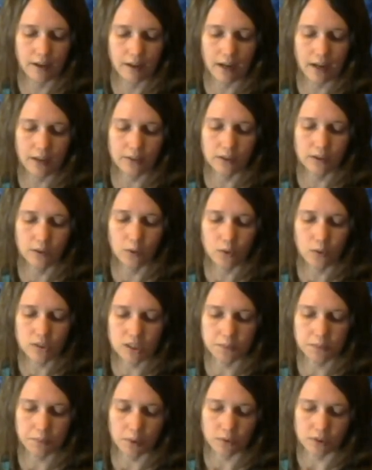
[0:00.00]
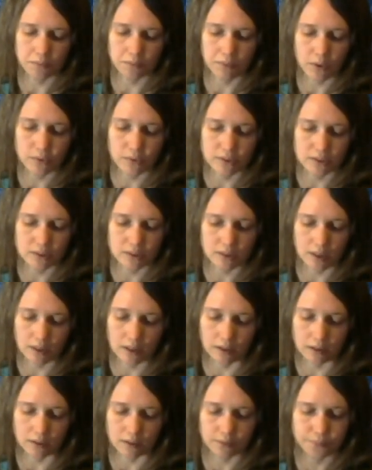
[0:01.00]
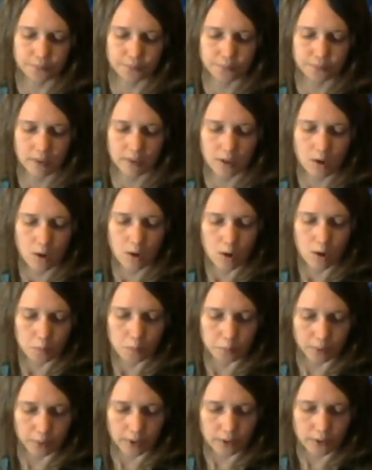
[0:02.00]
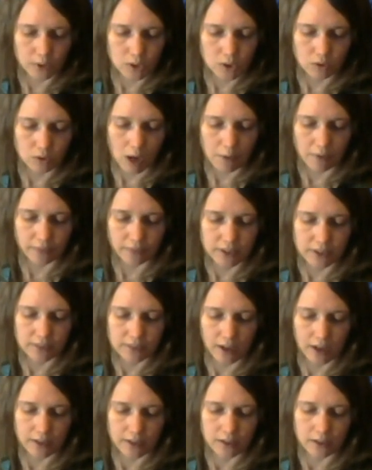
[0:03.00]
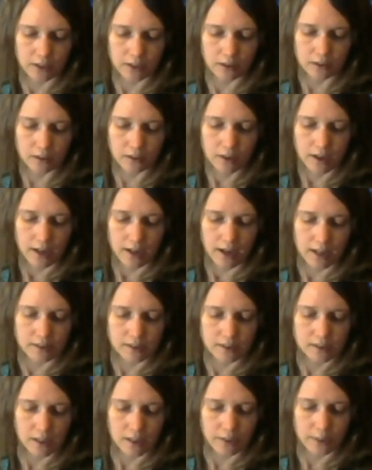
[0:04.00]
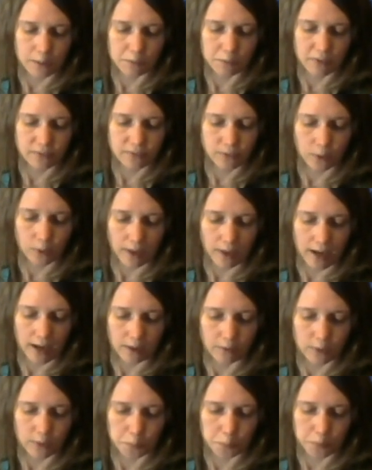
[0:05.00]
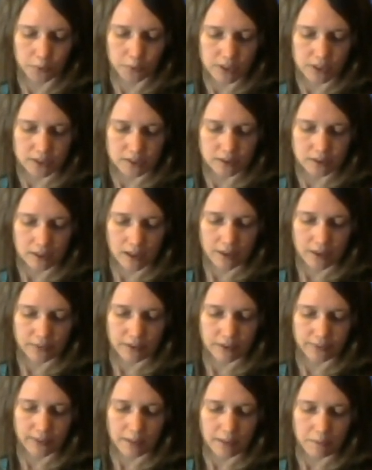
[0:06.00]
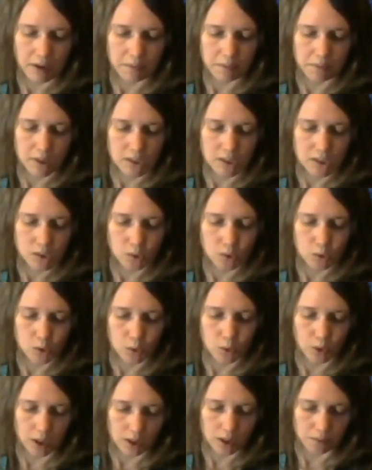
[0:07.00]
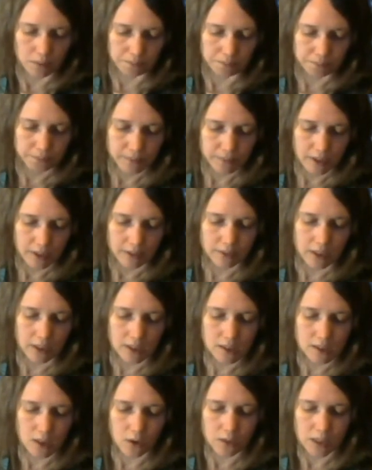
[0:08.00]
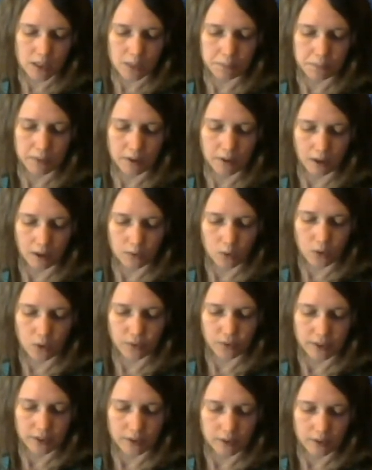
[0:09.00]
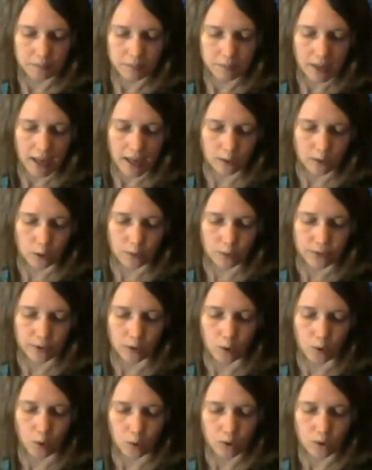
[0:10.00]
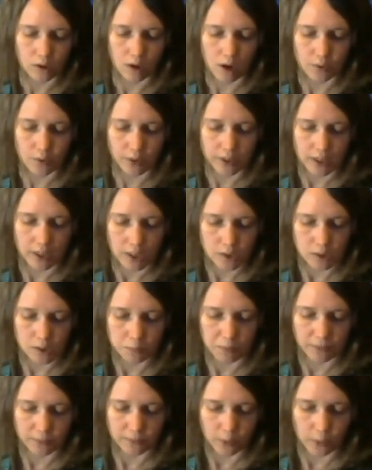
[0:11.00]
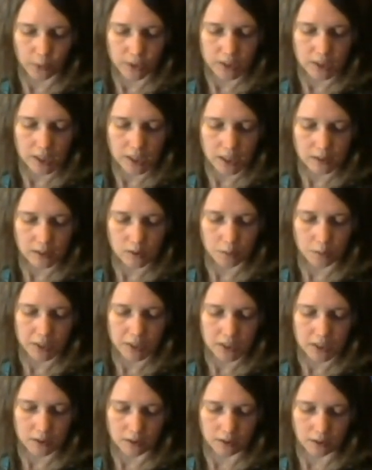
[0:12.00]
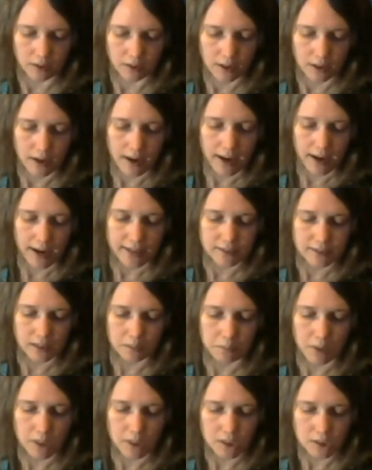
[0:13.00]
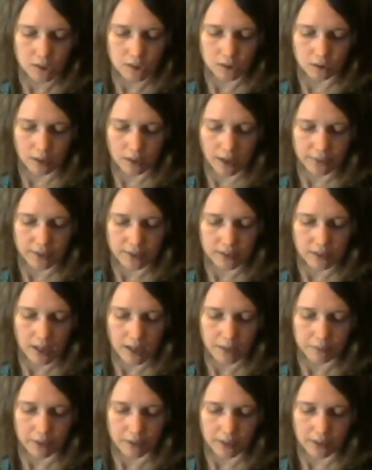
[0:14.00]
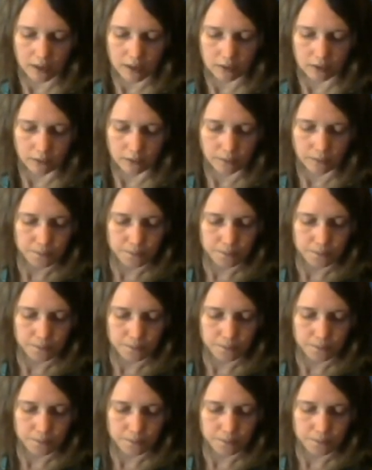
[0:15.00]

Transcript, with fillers: And the Lord spoke to Moses, saying, Bring the tribe of Levi near, and set them before Aaron the priest, that they may minister to him. They shall keep God over him and over the whole congregation before the tent of meeting, as they minister at the tabernacle.